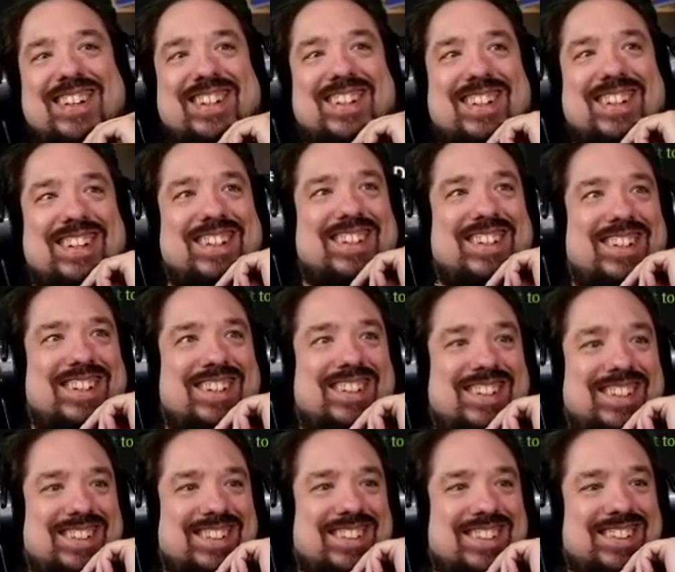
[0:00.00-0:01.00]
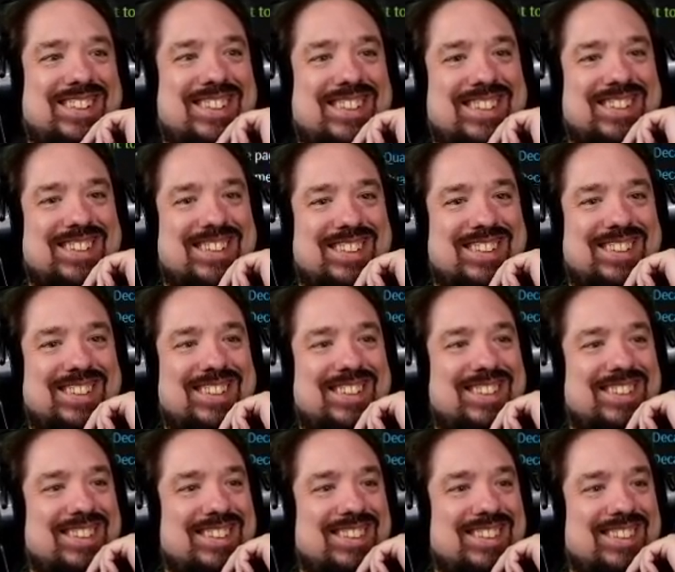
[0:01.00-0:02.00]

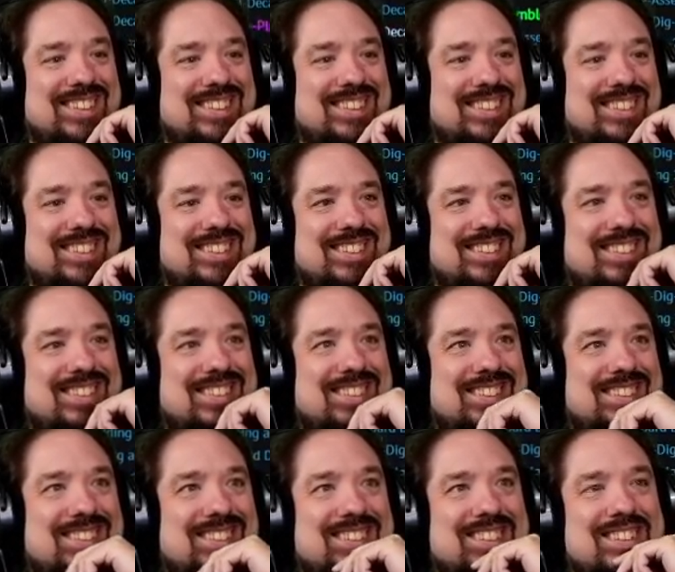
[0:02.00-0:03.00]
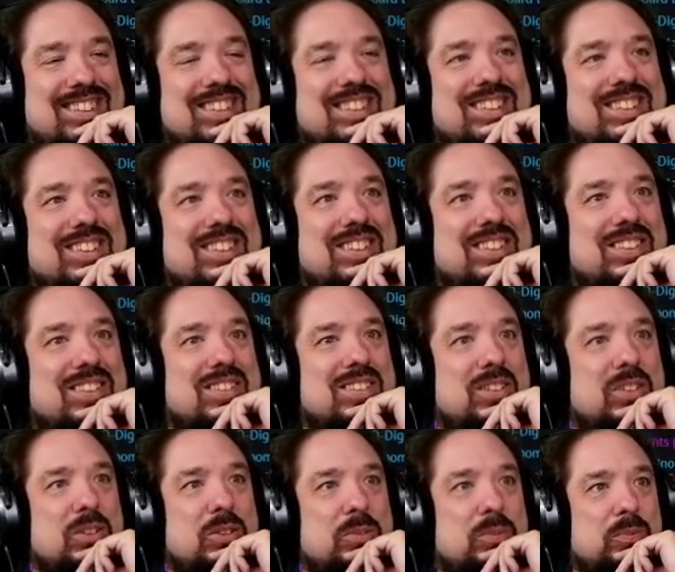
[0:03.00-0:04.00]

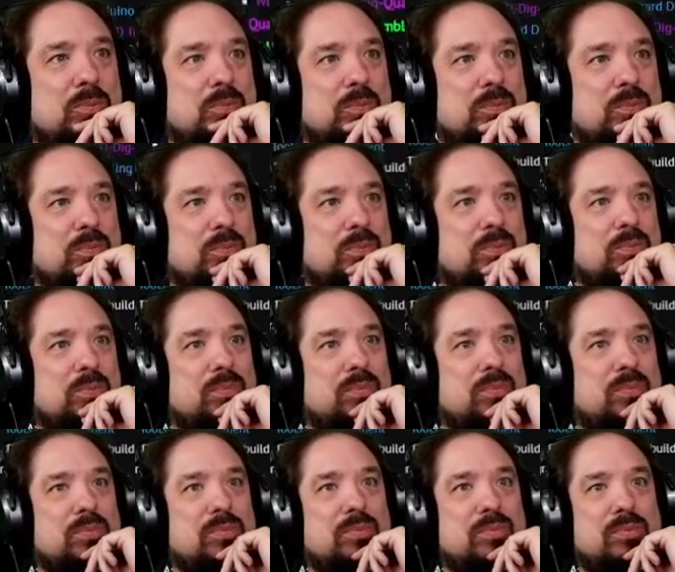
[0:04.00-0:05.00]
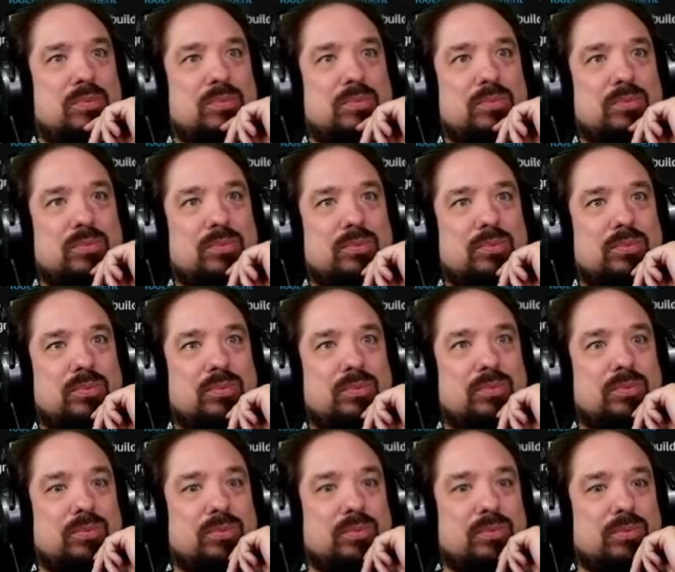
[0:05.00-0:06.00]

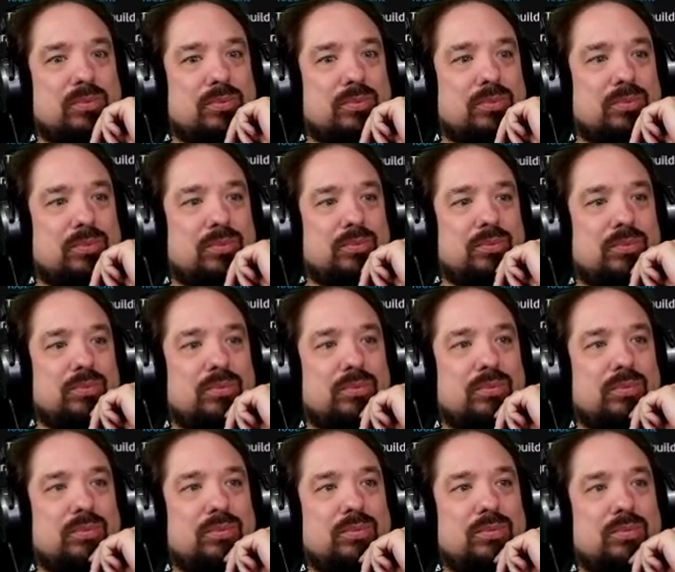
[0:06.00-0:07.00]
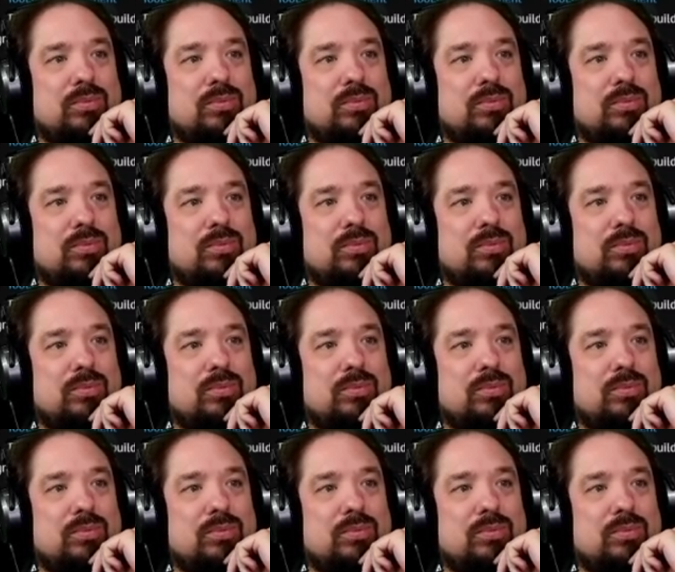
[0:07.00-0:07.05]
No words are spoken by the person on screen.